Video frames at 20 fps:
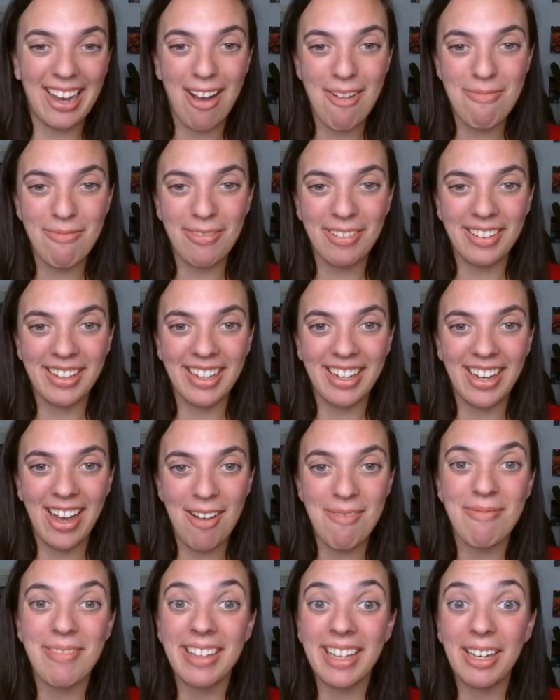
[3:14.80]

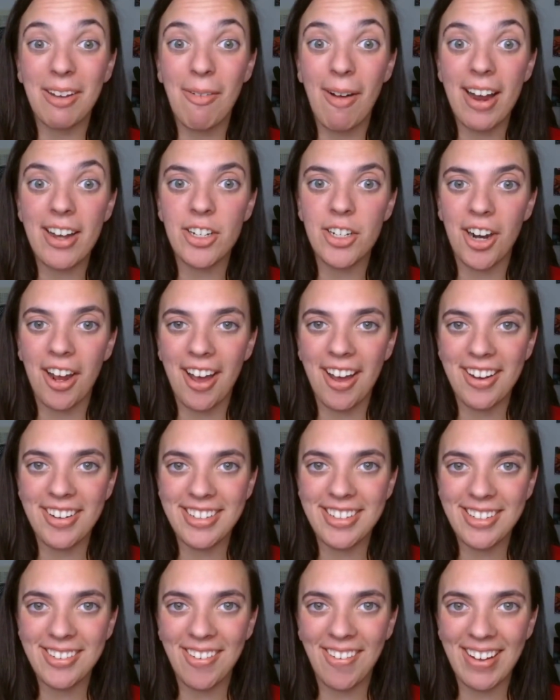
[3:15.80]
feeling quite
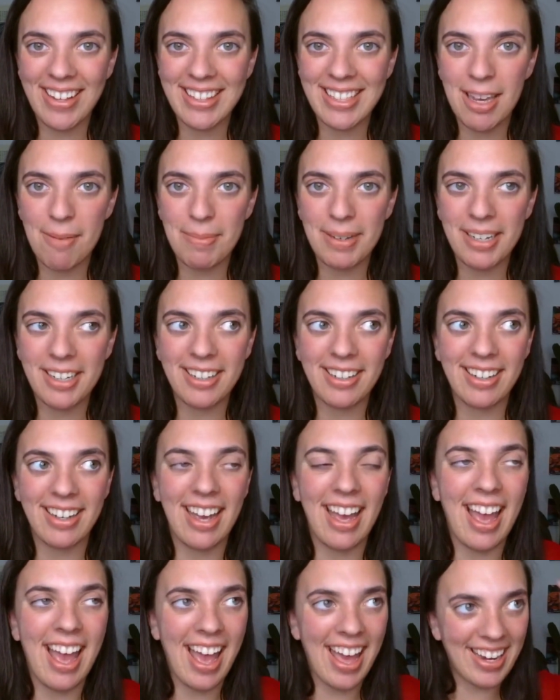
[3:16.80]
charged, quite zappy,
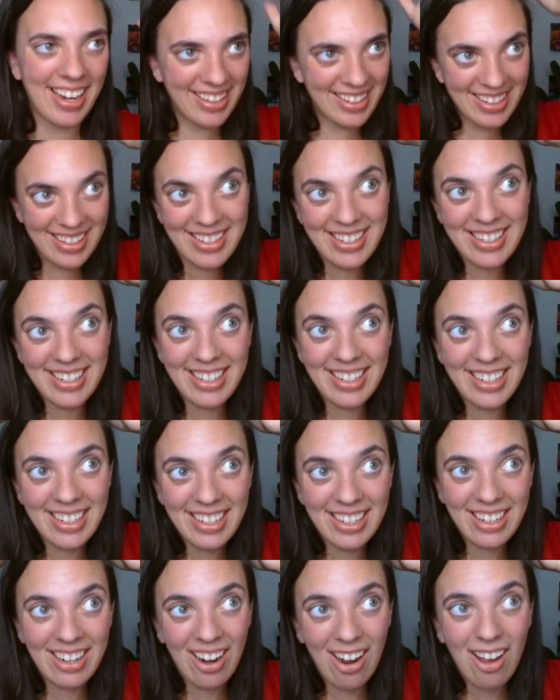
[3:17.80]
and
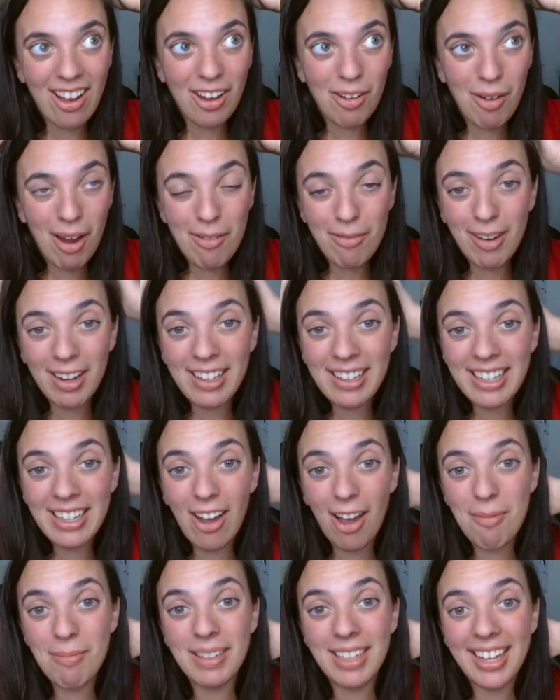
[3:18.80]
quite frankly,
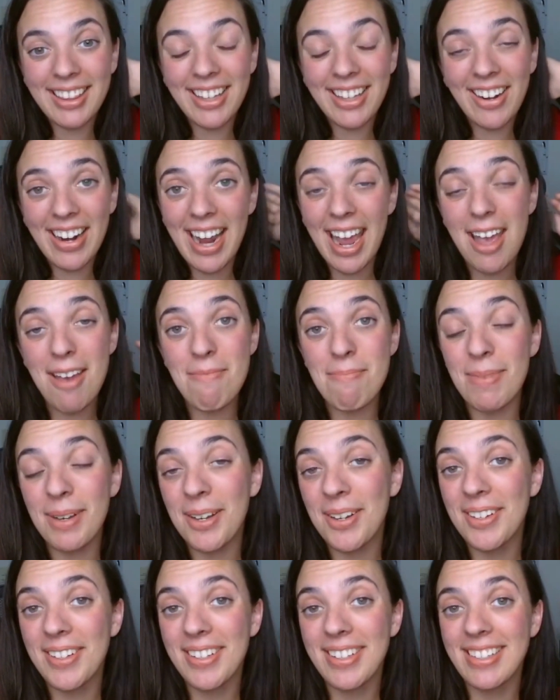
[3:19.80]
I'm glad that I am,
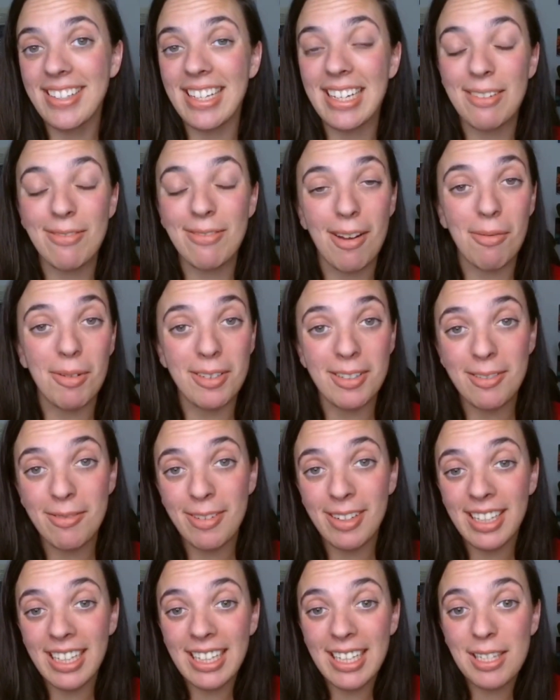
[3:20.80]
because if I wasn't
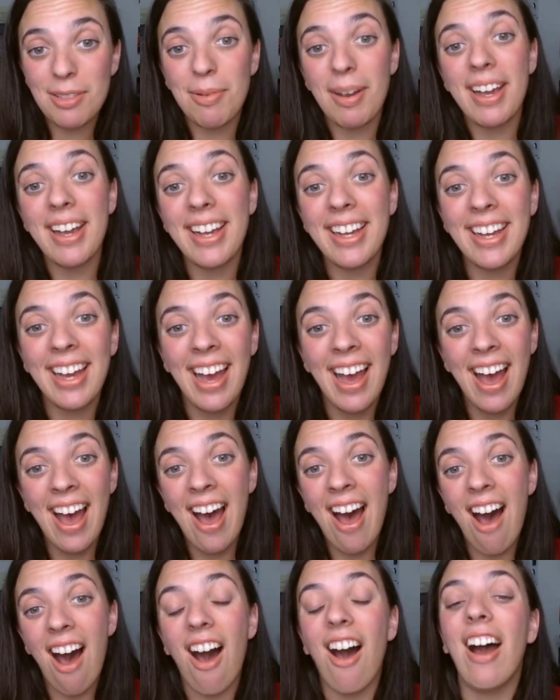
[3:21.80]
feeling this way,
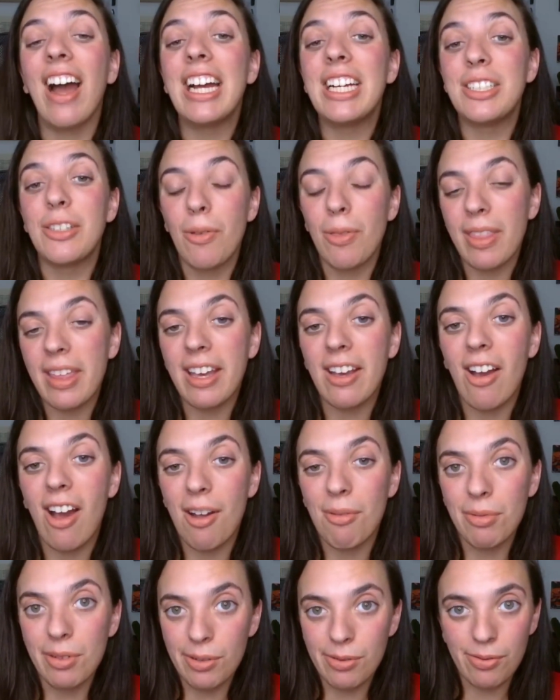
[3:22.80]
I don't think
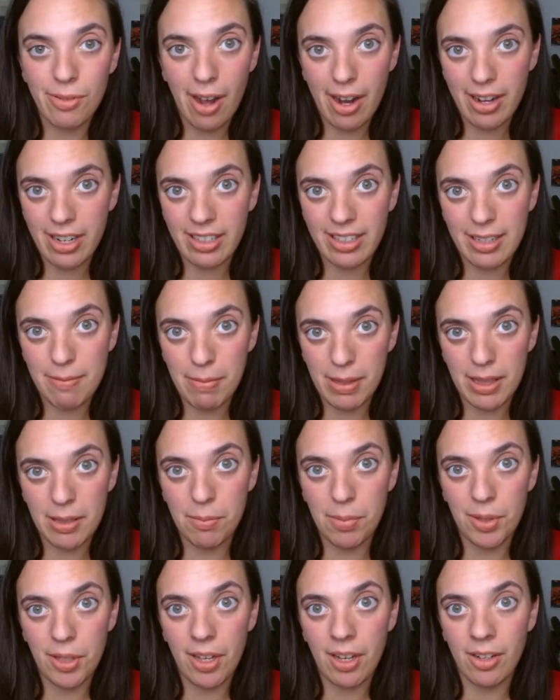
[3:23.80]
I would have finally bit the
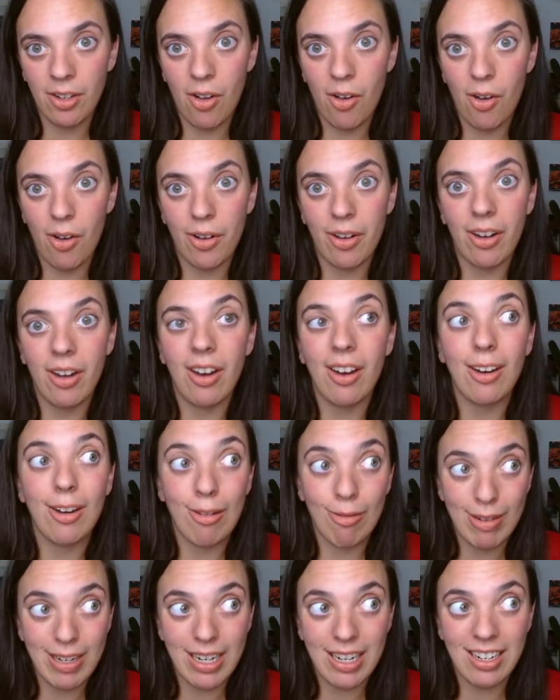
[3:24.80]
bullet and gone,
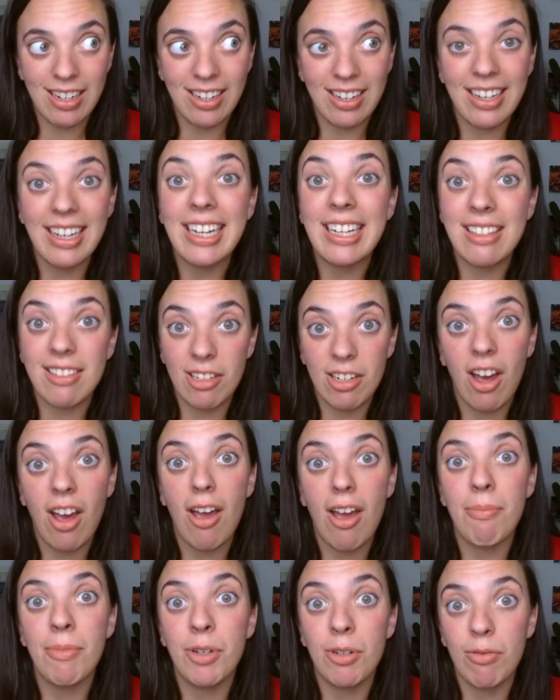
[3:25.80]
Karinda, it's
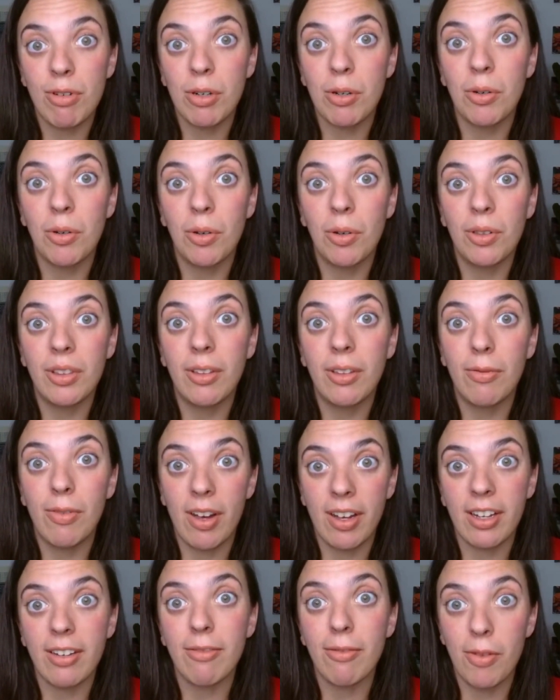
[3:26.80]
time to record the
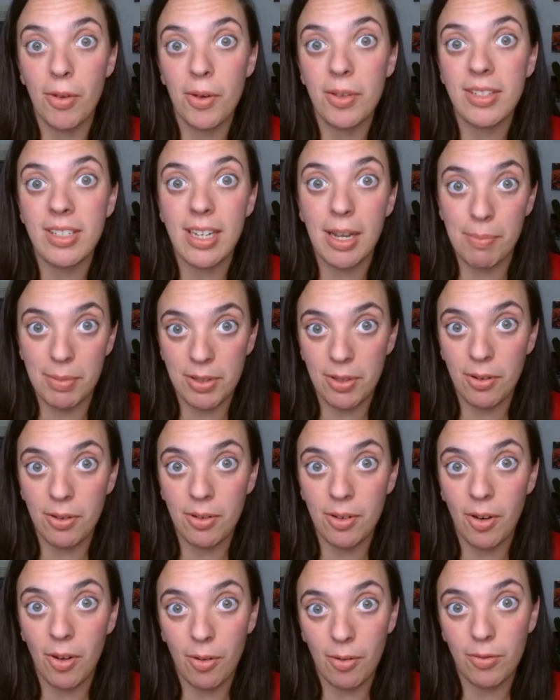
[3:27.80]
fucking first episode
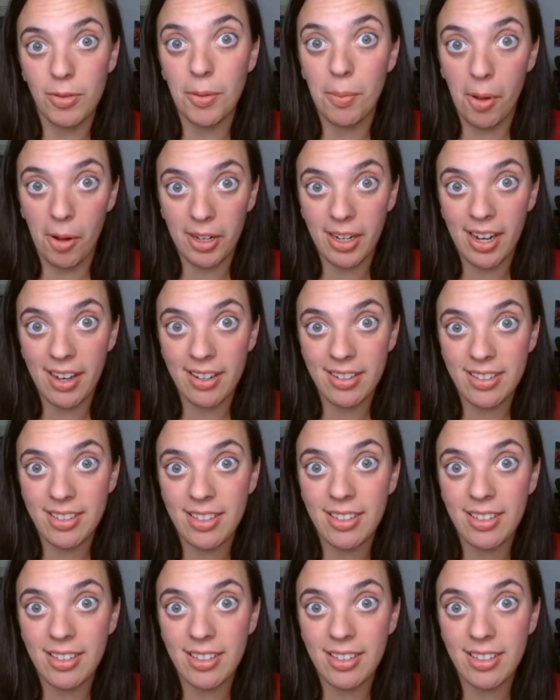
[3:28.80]
of your podcast.